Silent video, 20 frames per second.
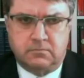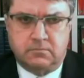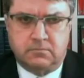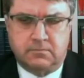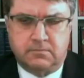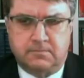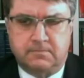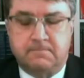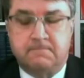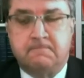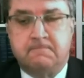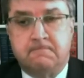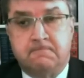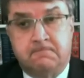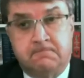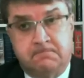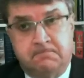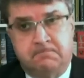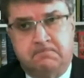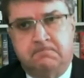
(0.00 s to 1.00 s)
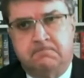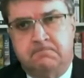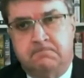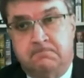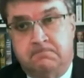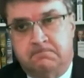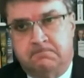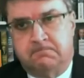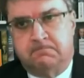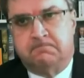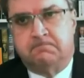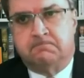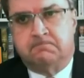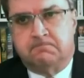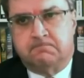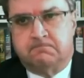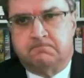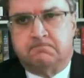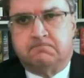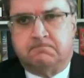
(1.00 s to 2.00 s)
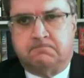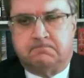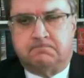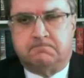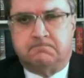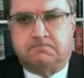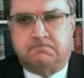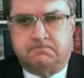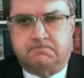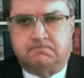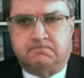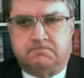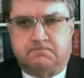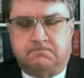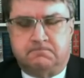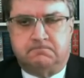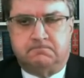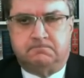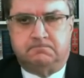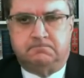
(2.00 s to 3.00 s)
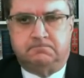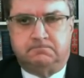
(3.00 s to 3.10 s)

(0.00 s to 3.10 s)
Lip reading: (not speaking)